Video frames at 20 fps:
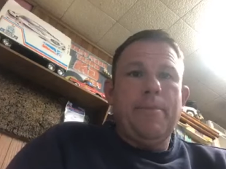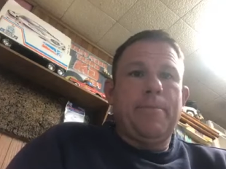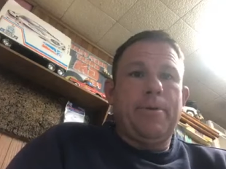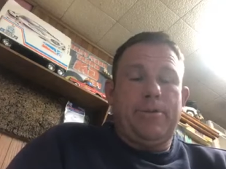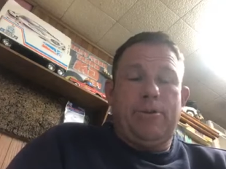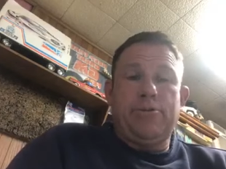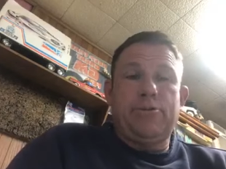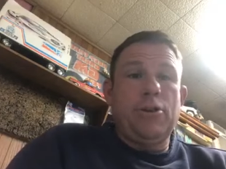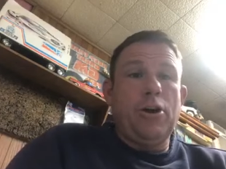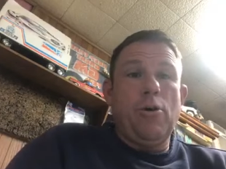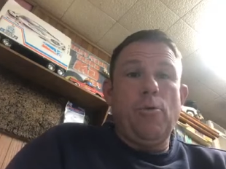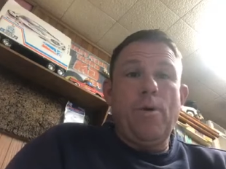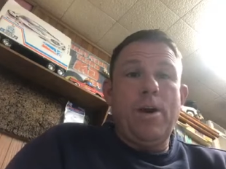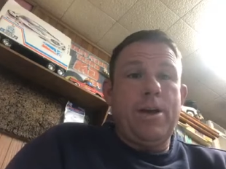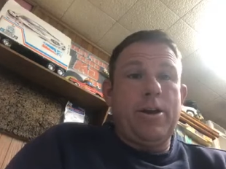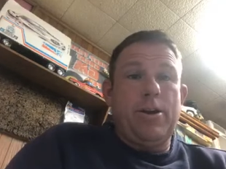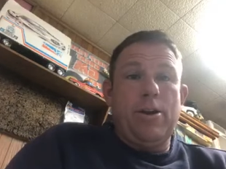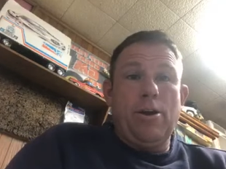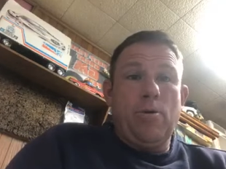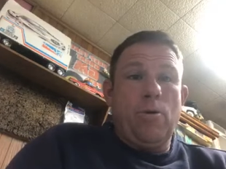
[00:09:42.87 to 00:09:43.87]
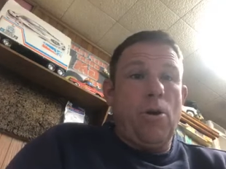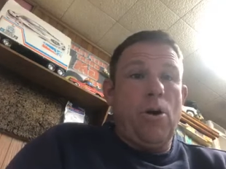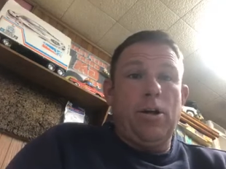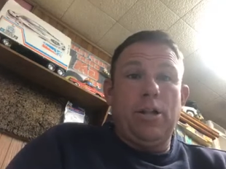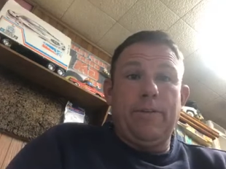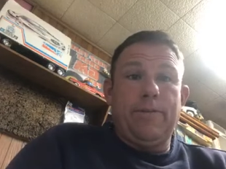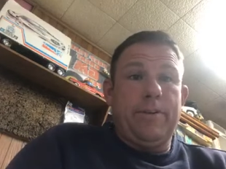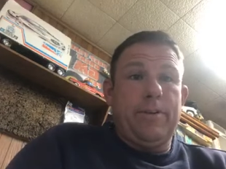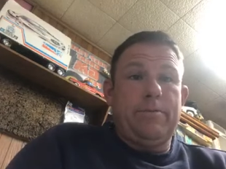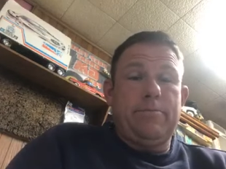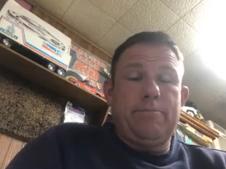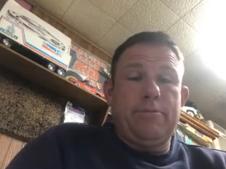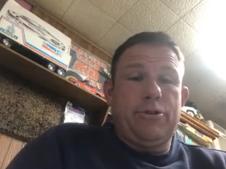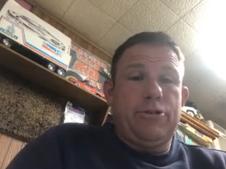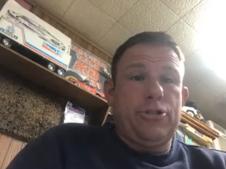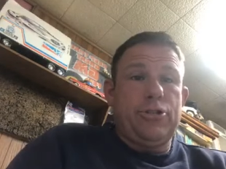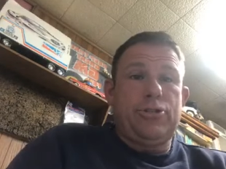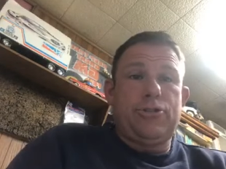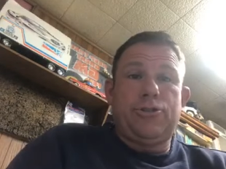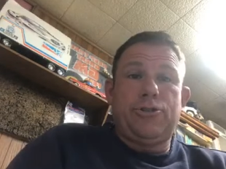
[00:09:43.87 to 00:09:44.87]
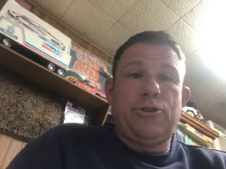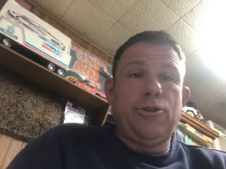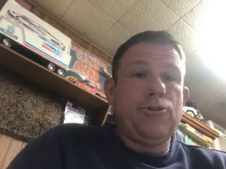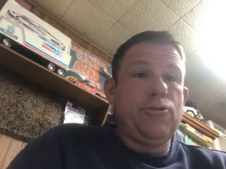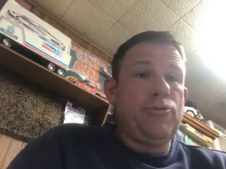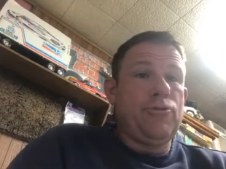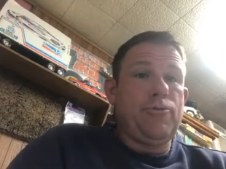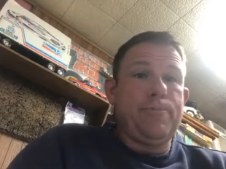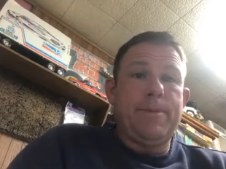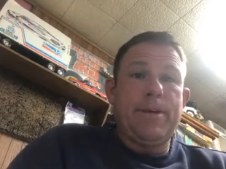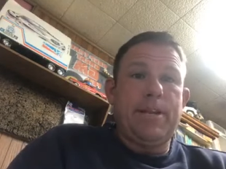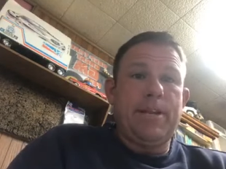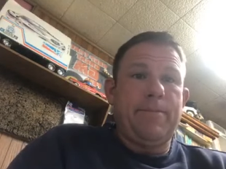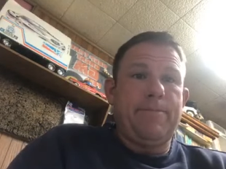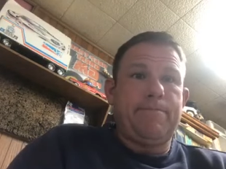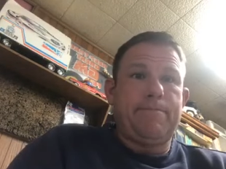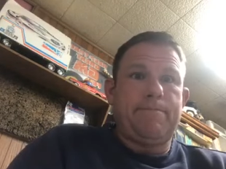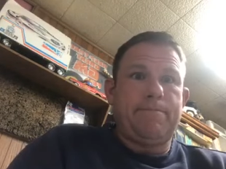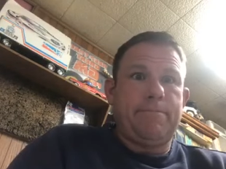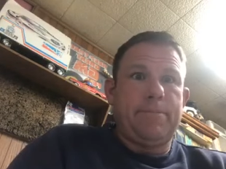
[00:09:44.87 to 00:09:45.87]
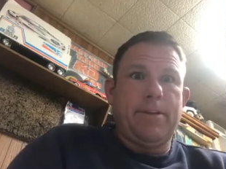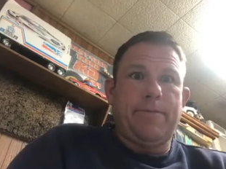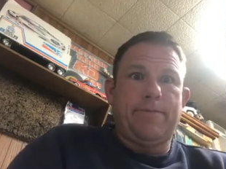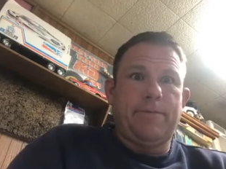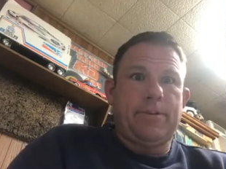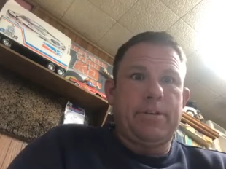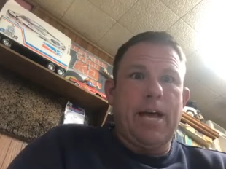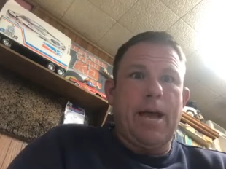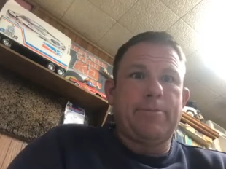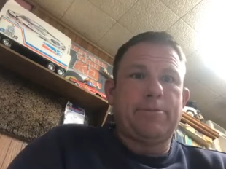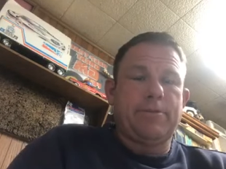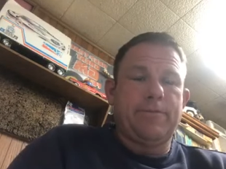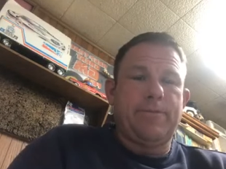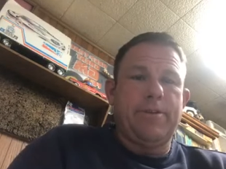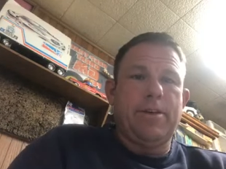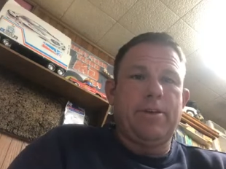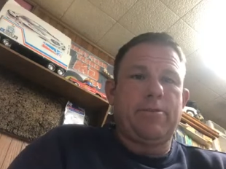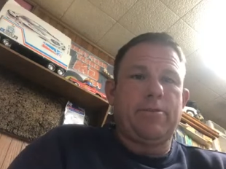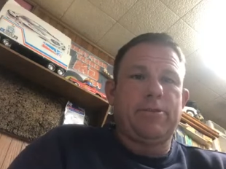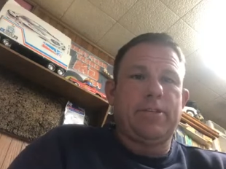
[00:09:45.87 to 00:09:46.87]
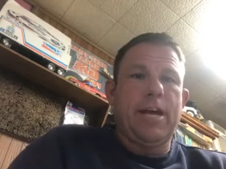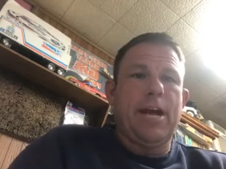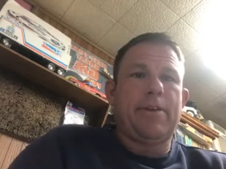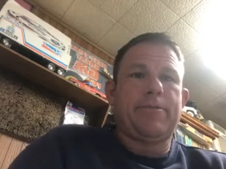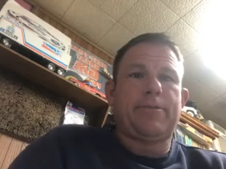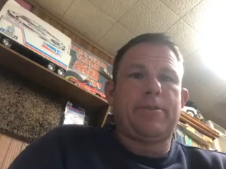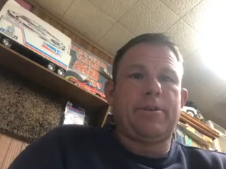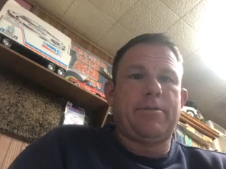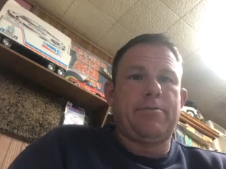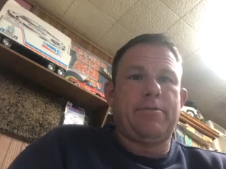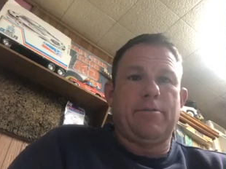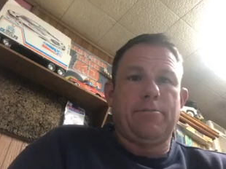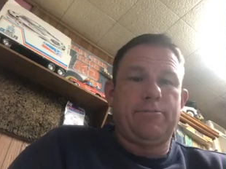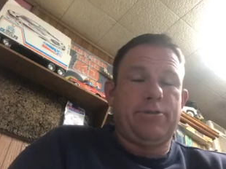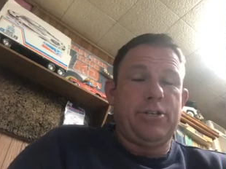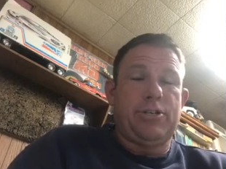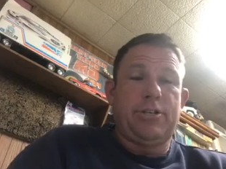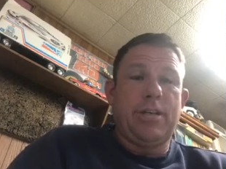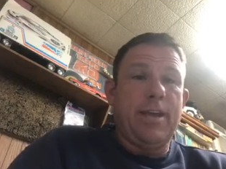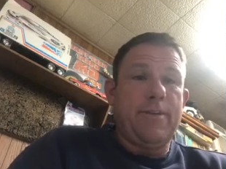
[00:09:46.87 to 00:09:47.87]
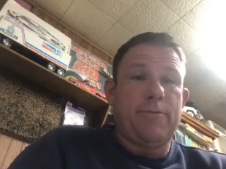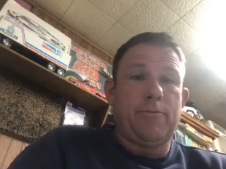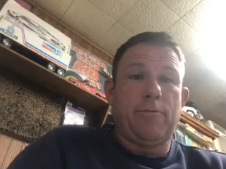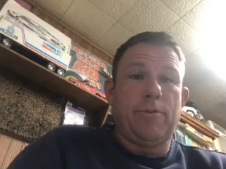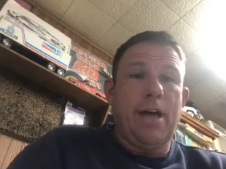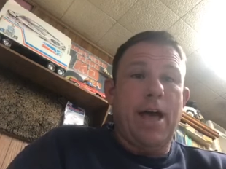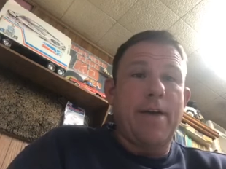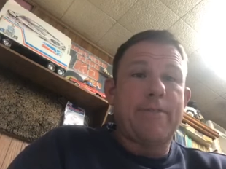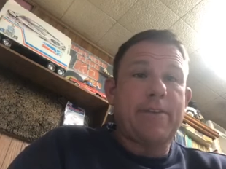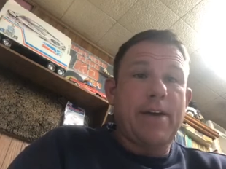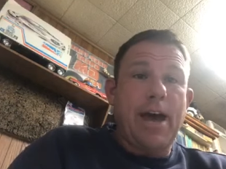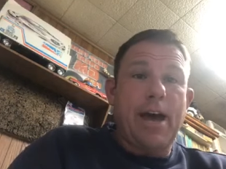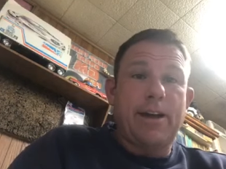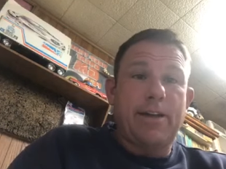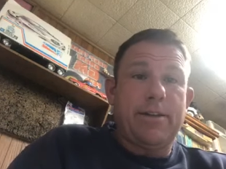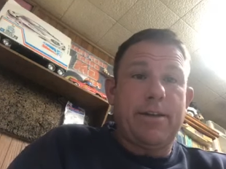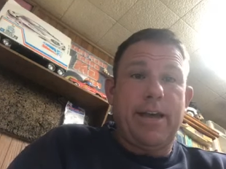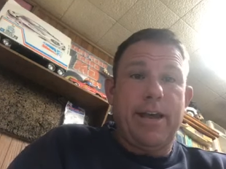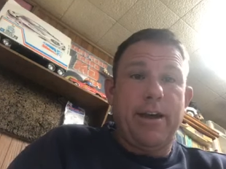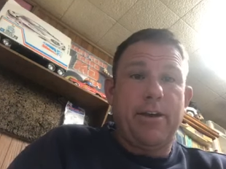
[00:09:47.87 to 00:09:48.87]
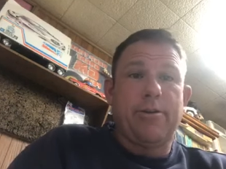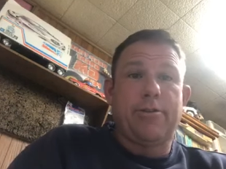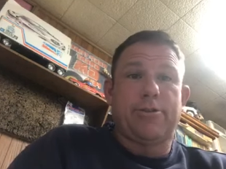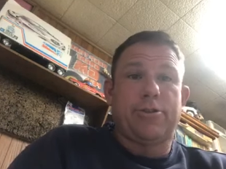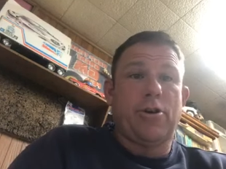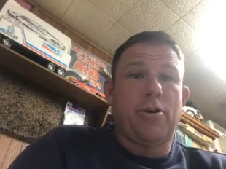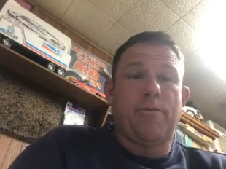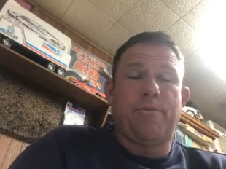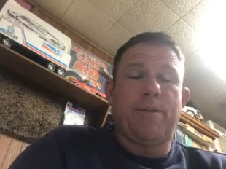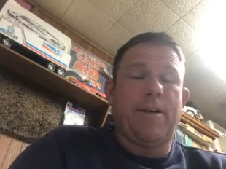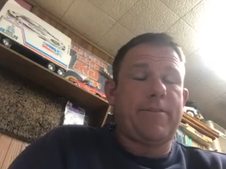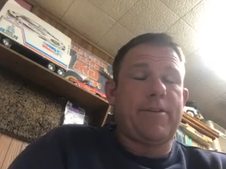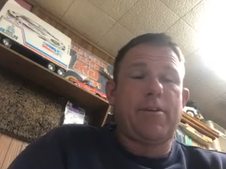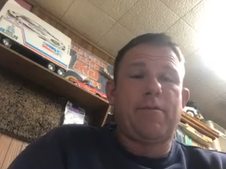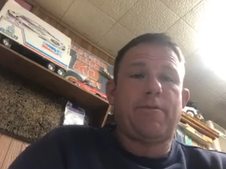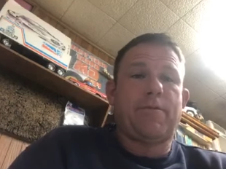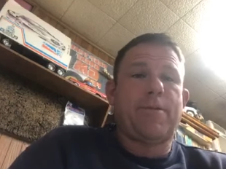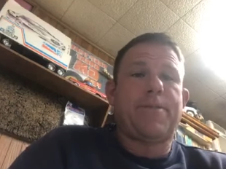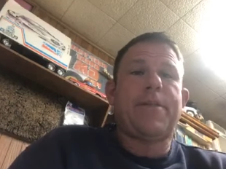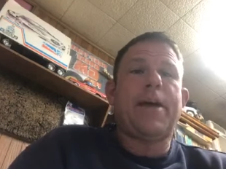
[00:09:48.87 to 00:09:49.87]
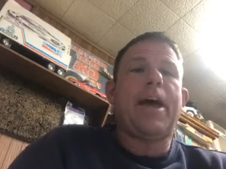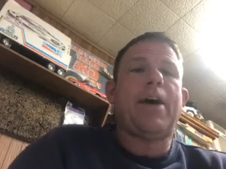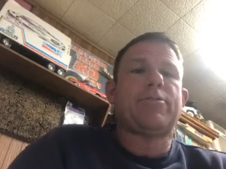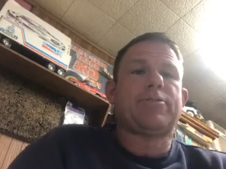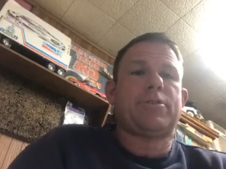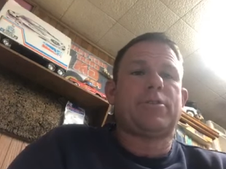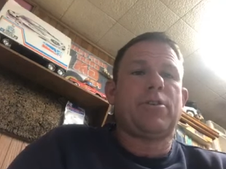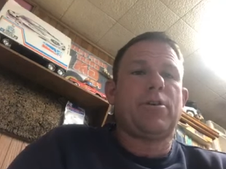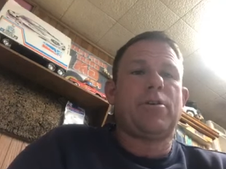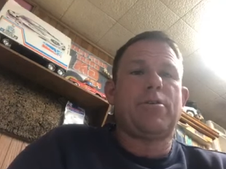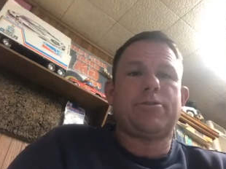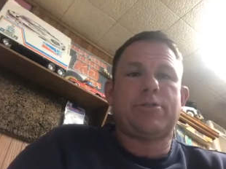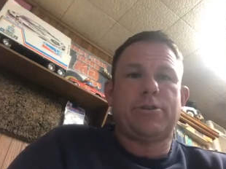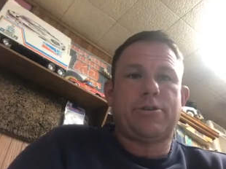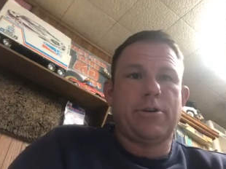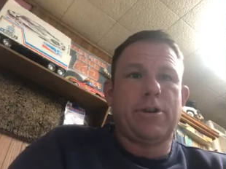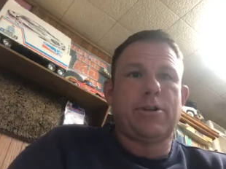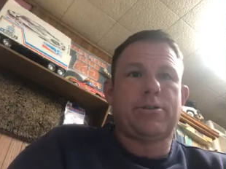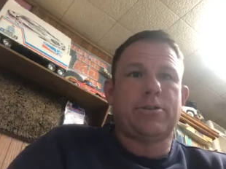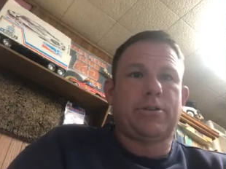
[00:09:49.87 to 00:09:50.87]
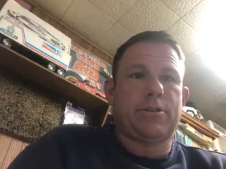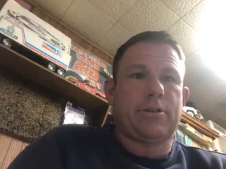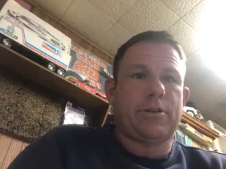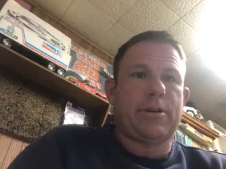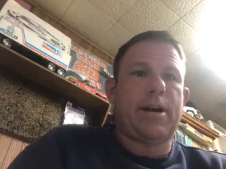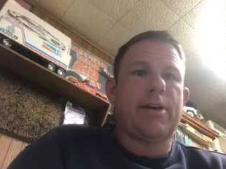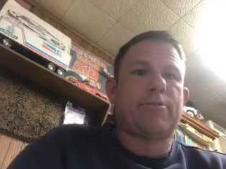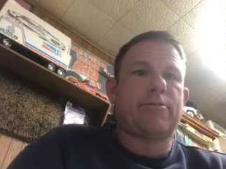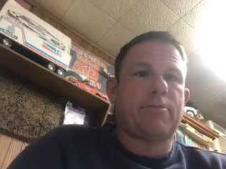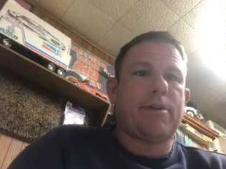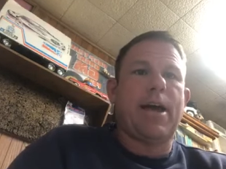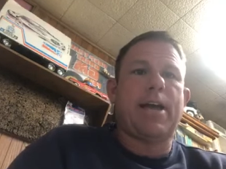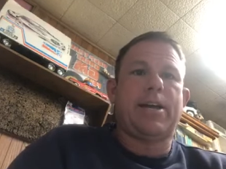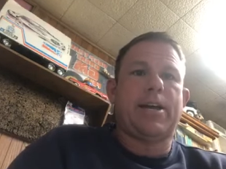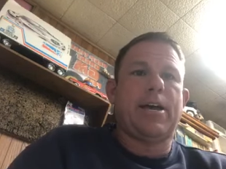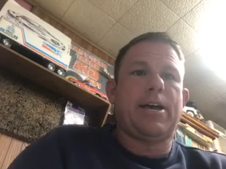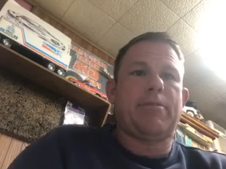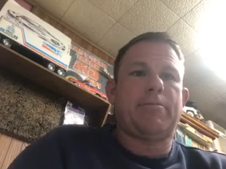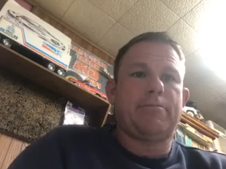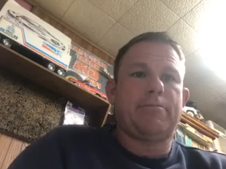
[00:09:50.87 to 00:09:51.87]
But there's no way to know all of it. There's just too many different types of vehicles out there. You know, just even what I've got, I've got over 1,000 cars and trucks on the ground right now